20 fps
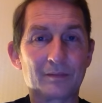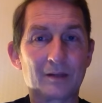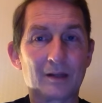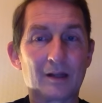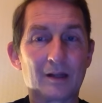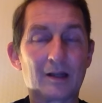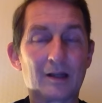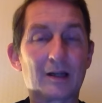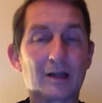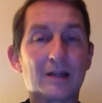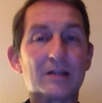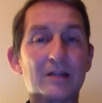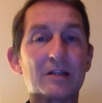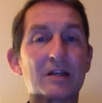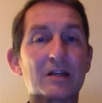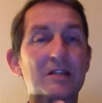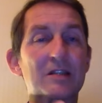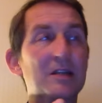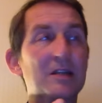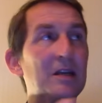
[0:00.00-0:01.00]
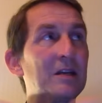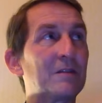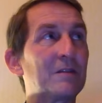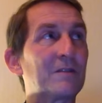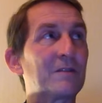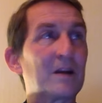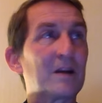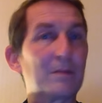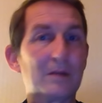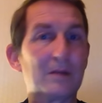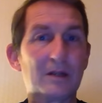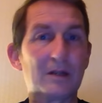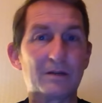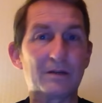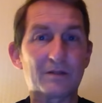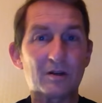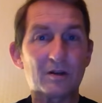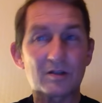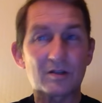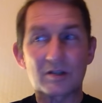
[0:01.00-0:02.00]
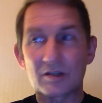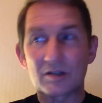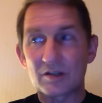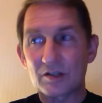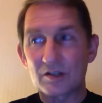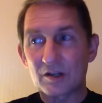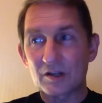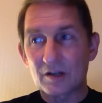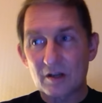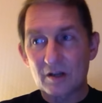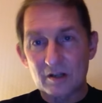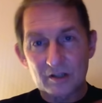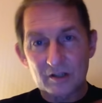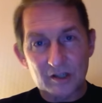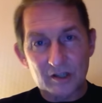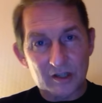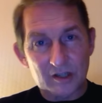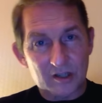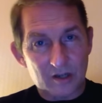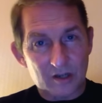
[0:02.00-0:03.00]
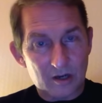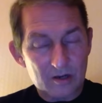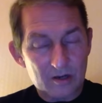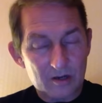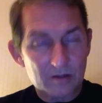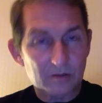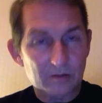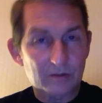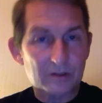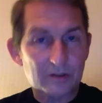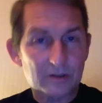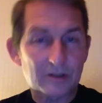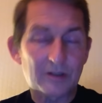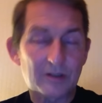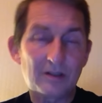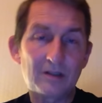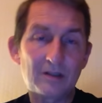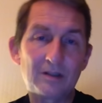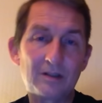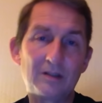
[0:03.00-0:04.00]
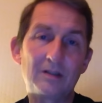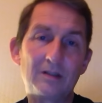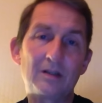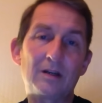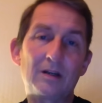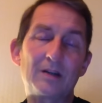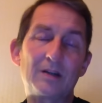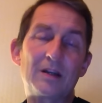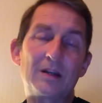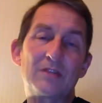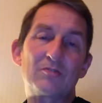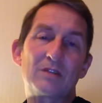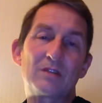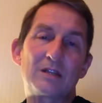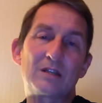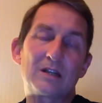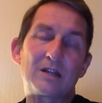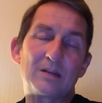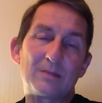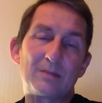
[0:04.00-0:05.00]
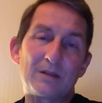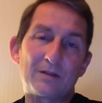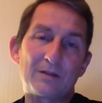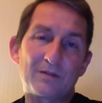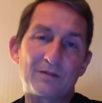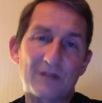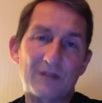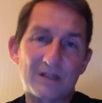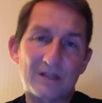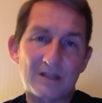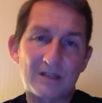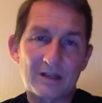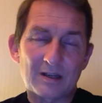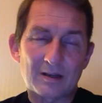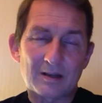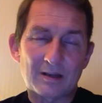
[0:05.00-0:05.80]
and Glenn's extended family of cousins and aunties and uncles are naturally going to be affected